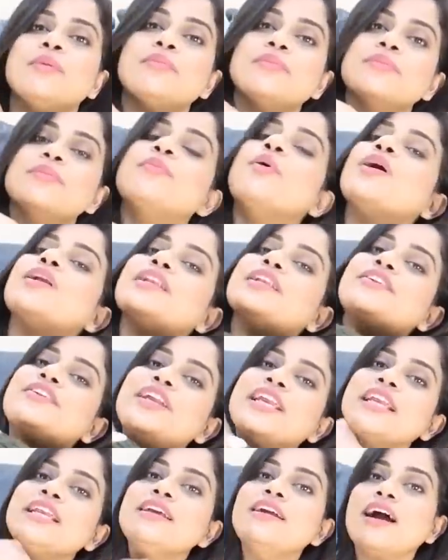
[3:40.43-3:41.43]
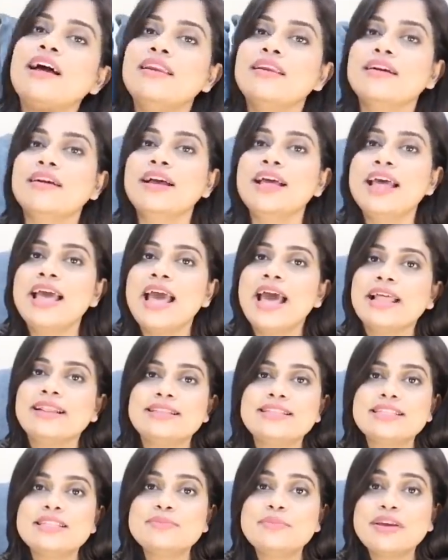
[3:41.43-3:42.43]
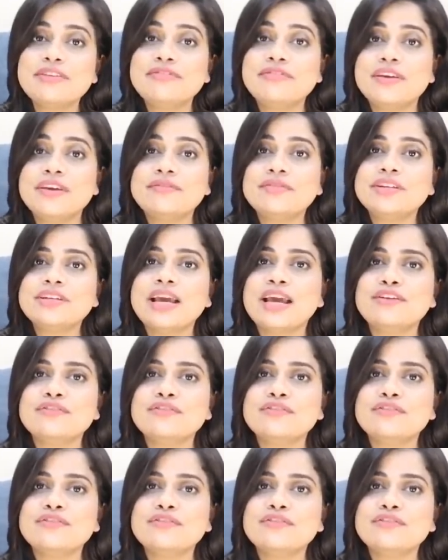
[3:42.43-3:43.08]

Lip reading: bottle green color. This is my favorite kind